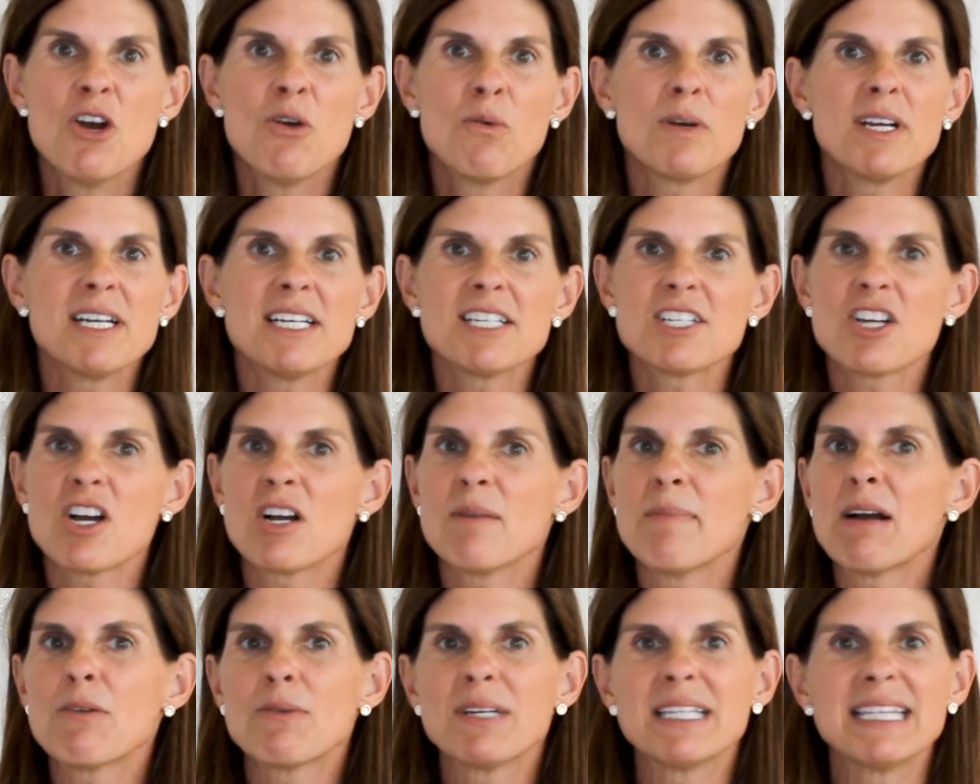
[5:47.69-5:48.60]
We're going to talk
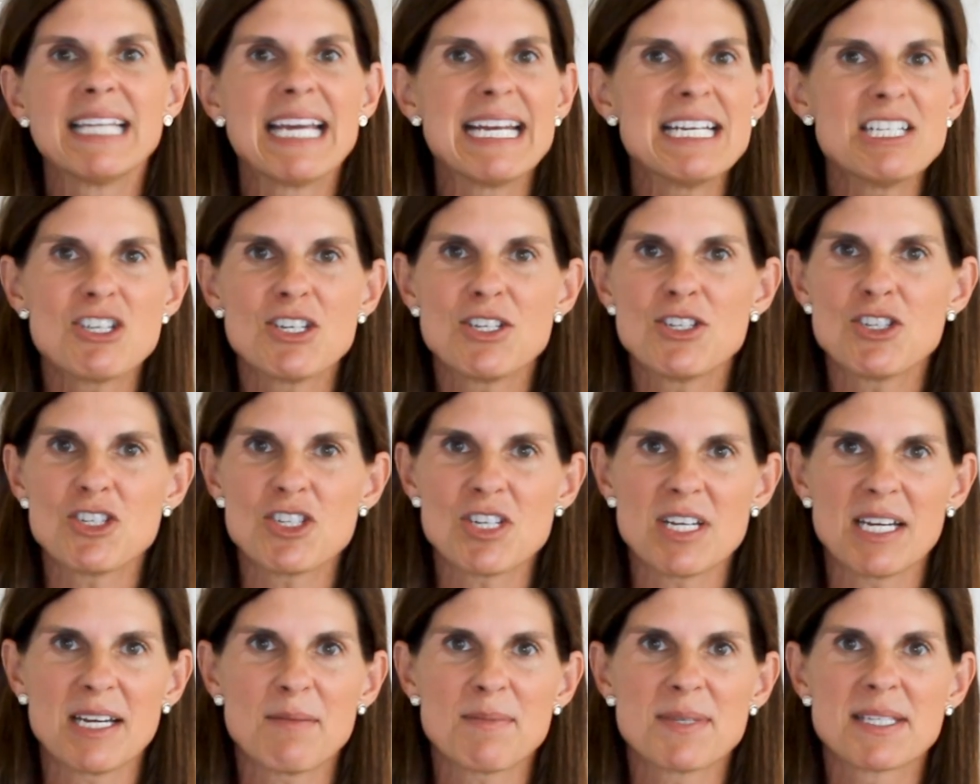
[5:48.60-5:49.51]
about
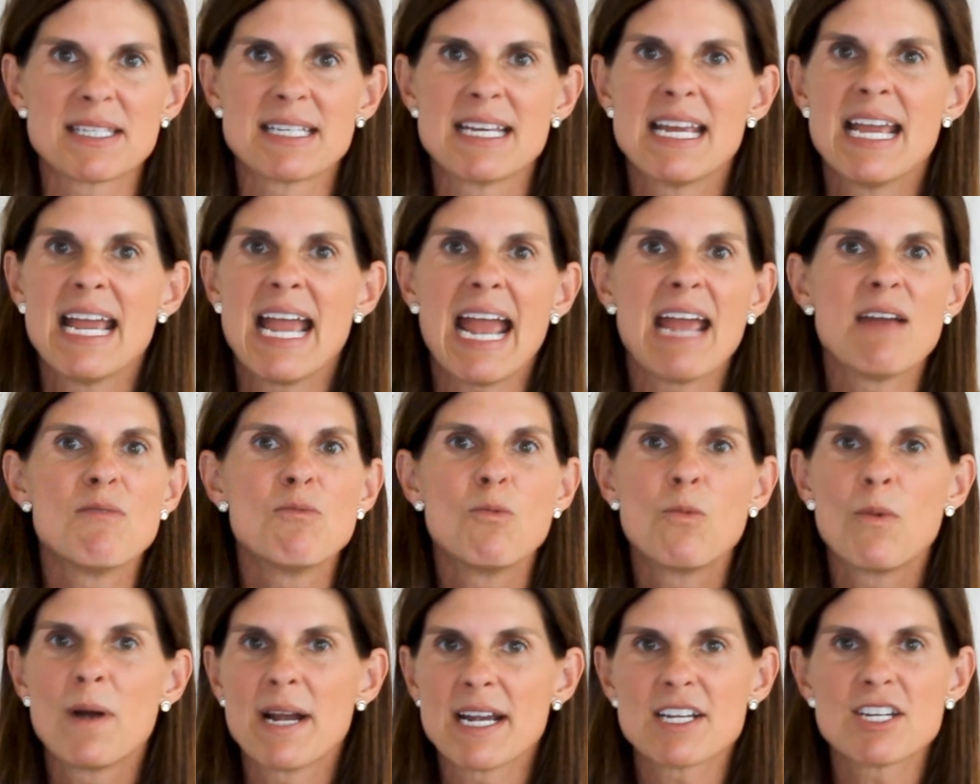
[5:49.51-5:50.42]
relationships
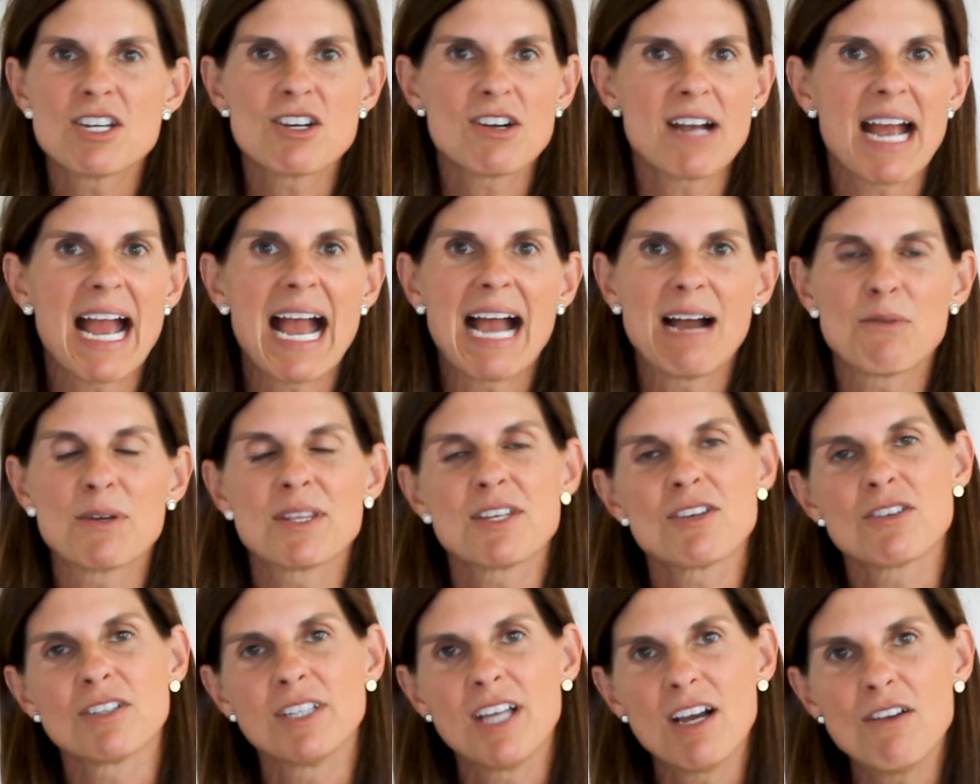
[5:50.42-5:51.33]
and where you're at with
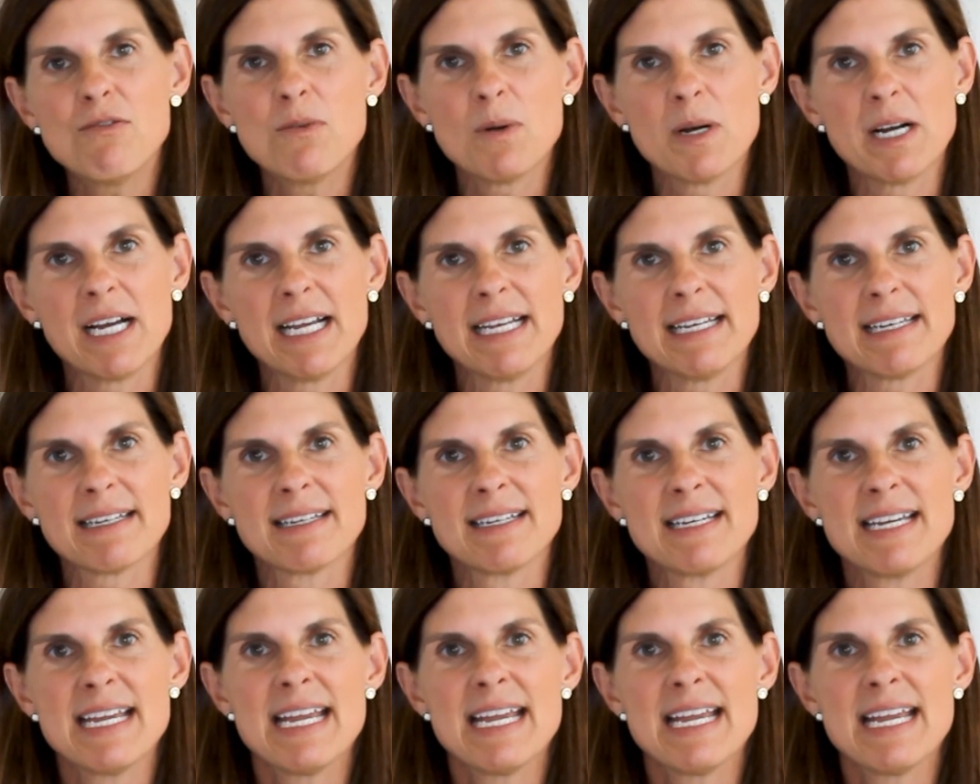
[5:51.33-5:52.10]
your loved one.